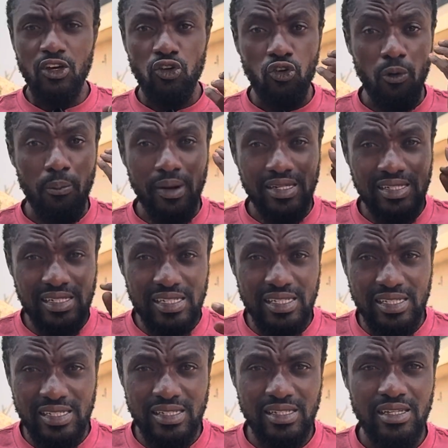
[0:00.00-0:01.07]
Number
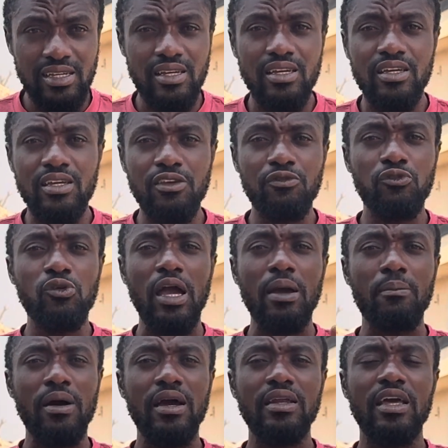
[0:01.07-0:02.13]
6, if you are a
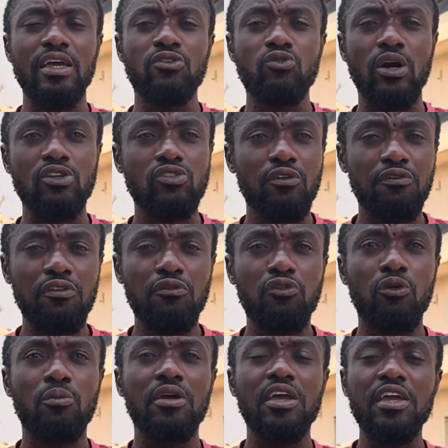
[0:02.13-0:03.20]
man and you are suffering
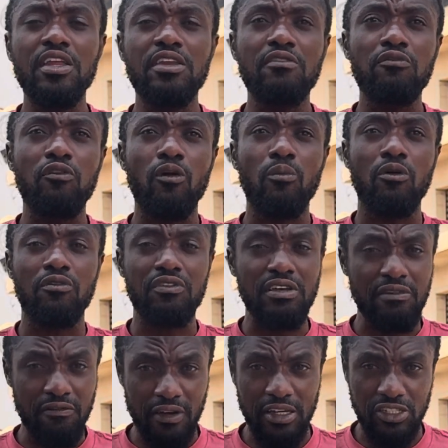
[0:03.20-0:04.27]
from any form of
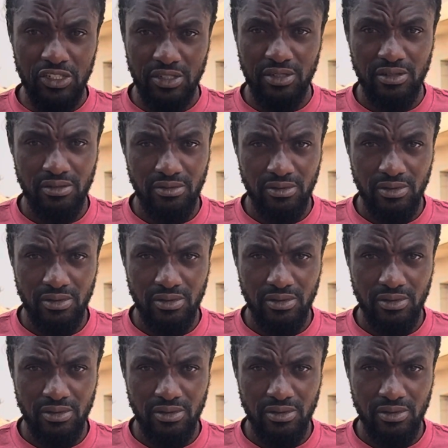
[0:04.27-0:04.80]
infection,